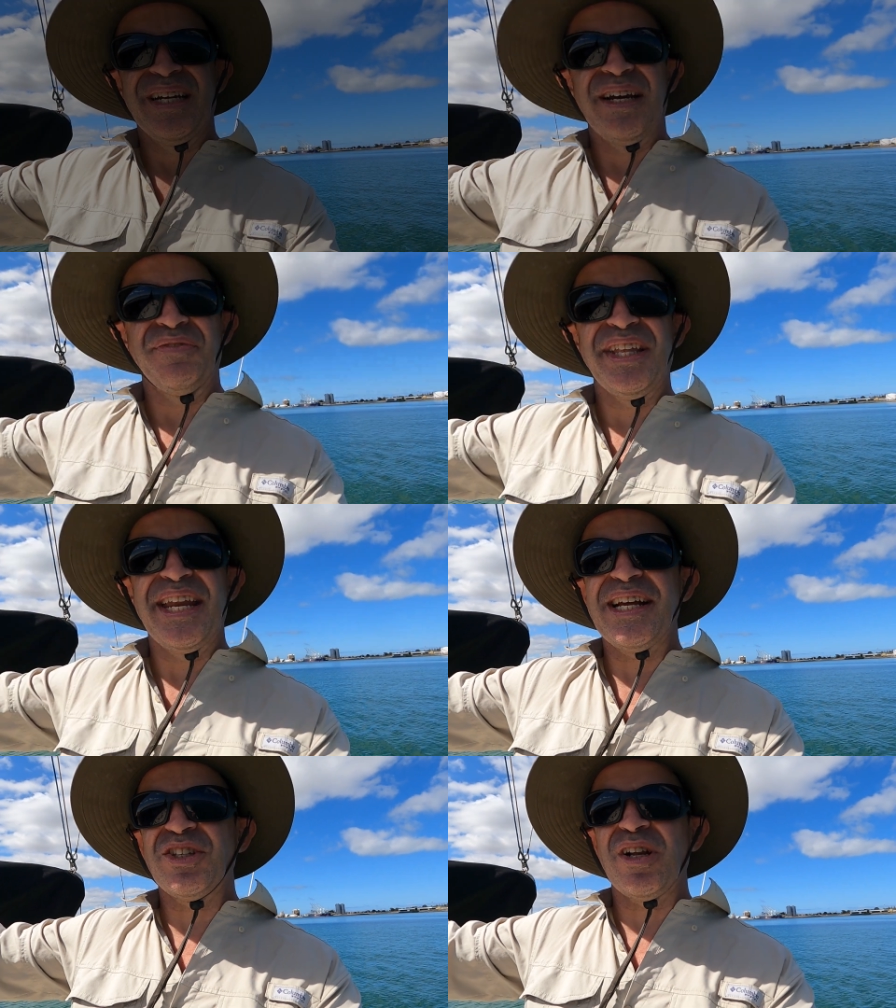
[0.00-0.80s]
Uh, for the
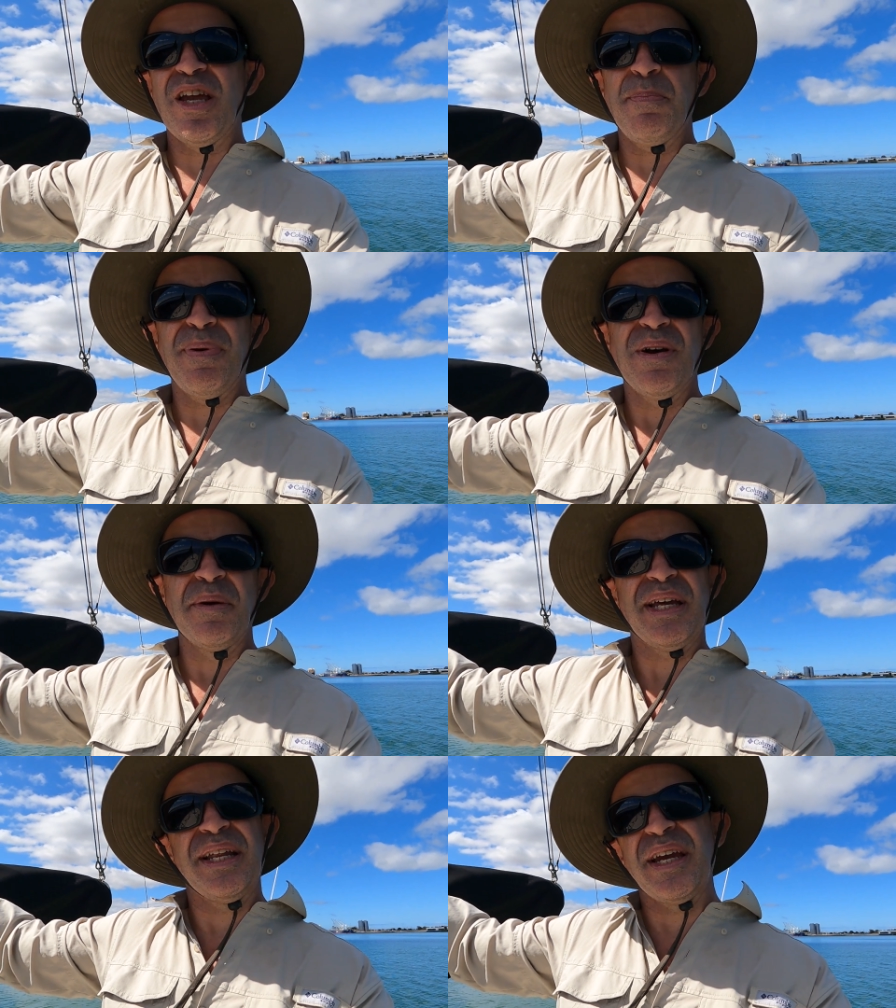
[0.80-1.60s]
next clip, I'm
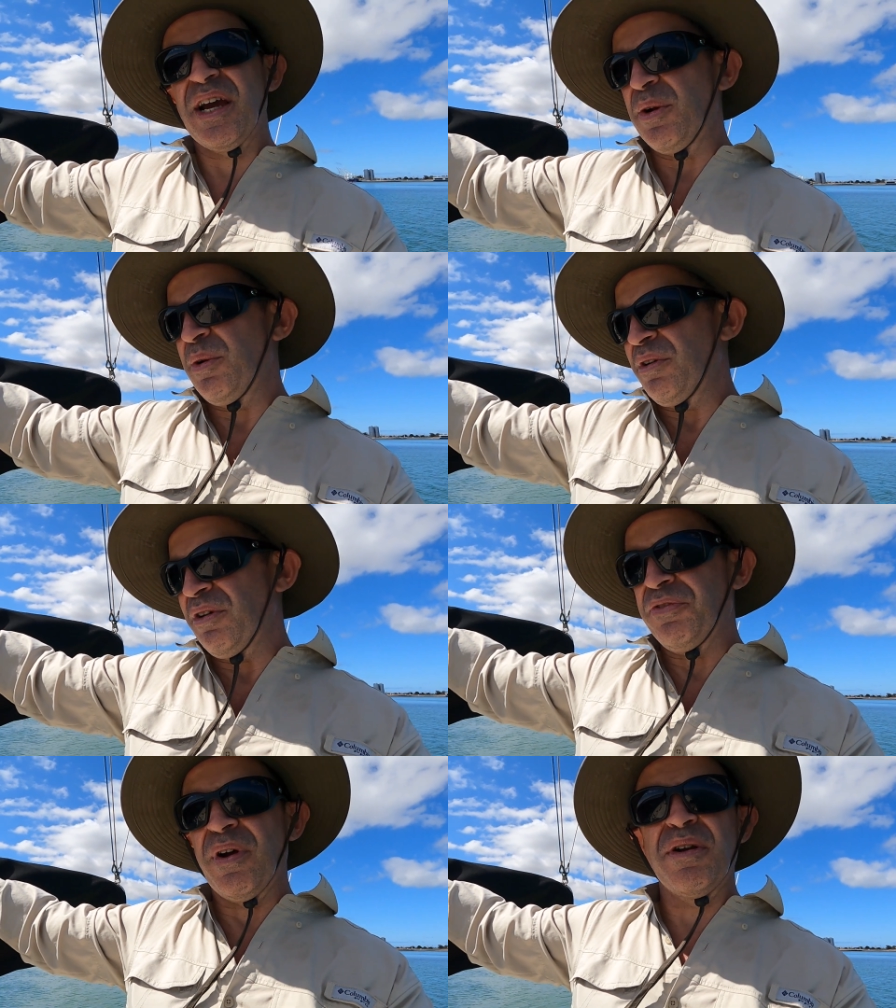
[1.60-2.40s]
gonna go
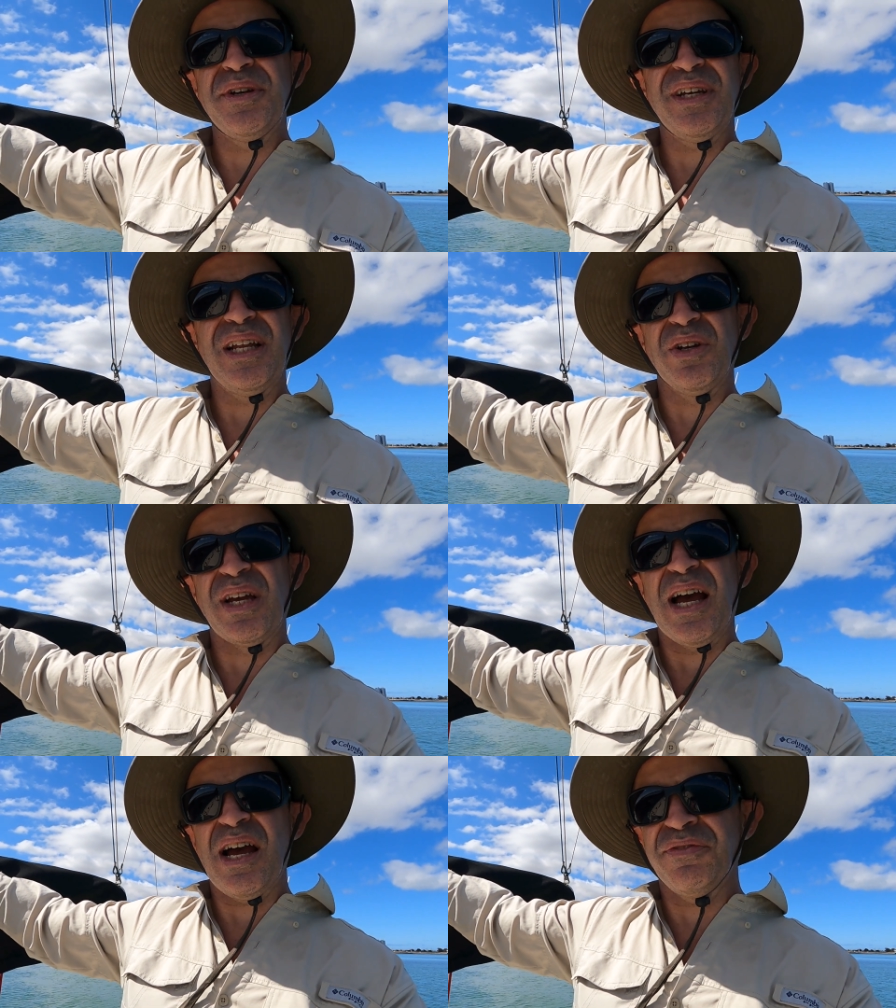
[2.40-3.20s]
forward and look
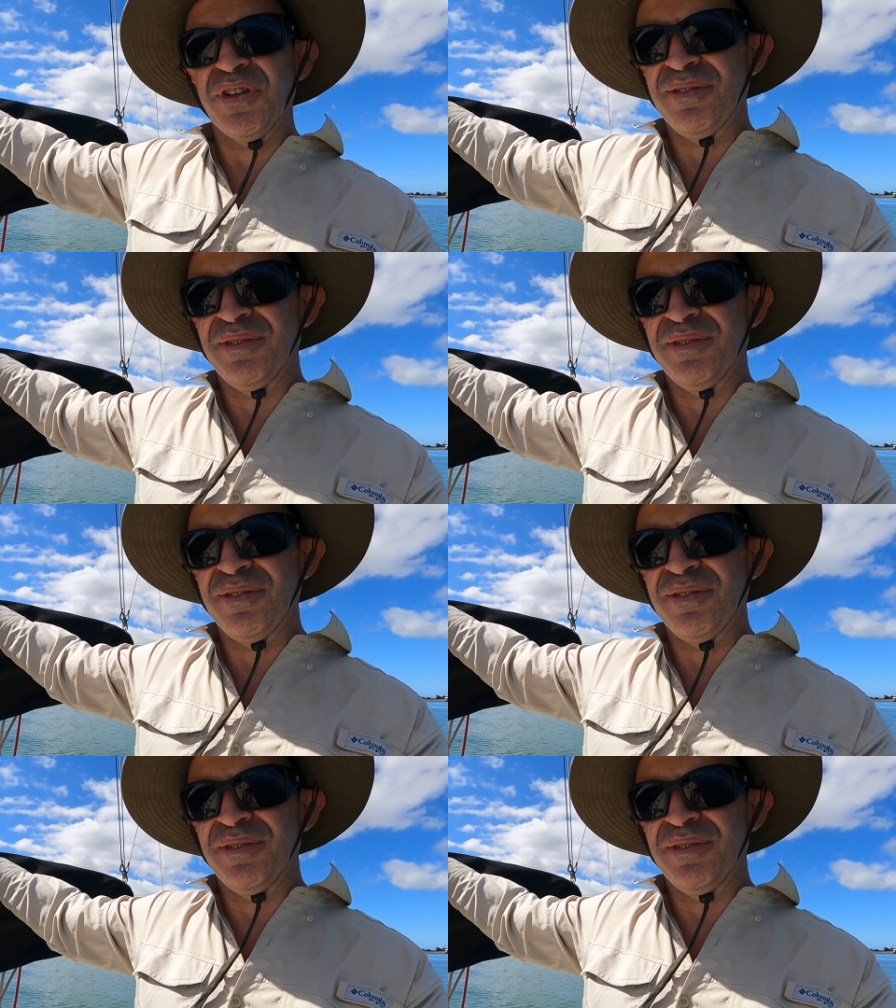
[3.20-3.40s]
aft.